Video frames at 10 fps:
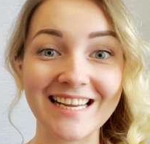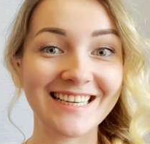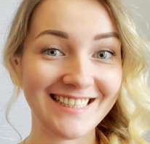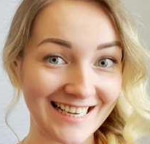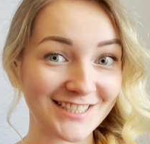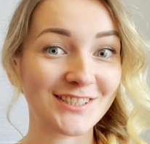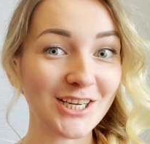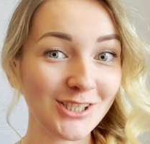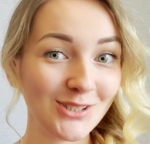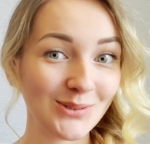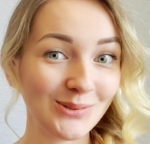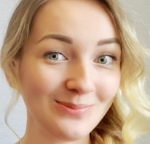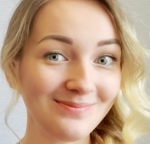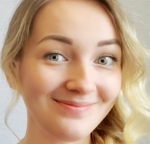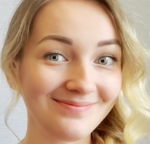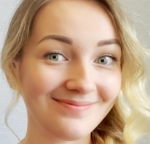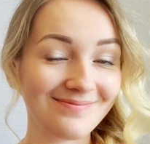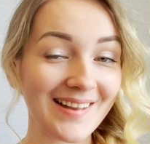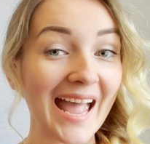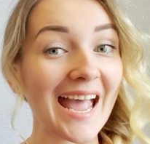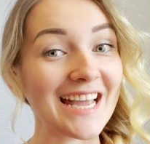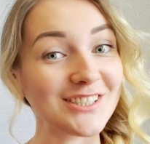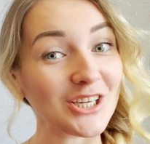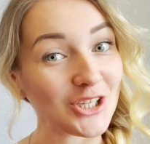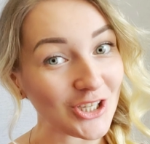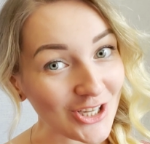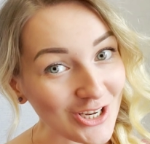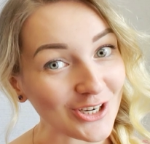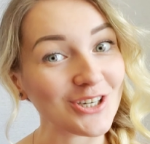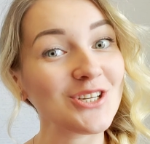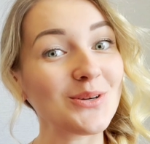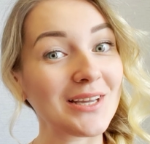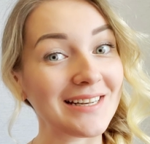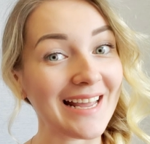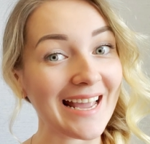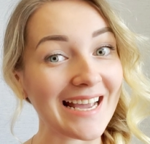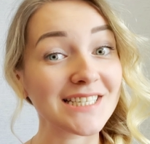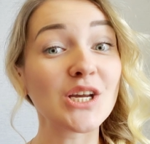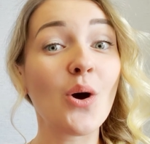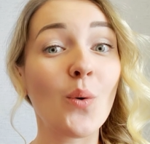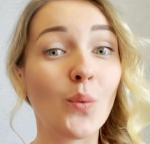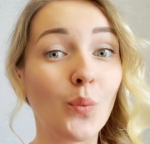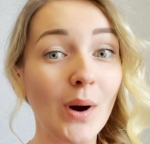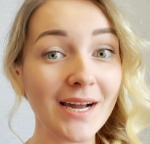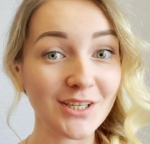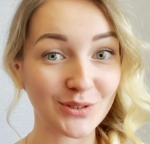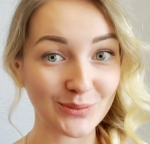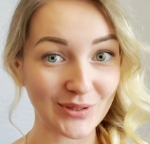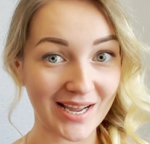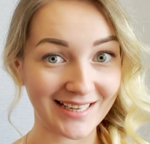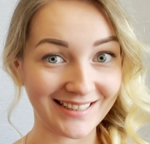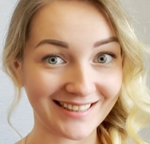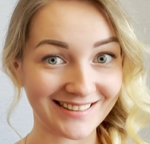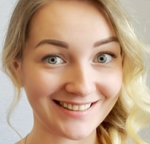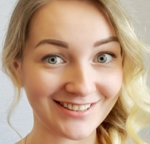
Yes, I do. And here you can add why you like it.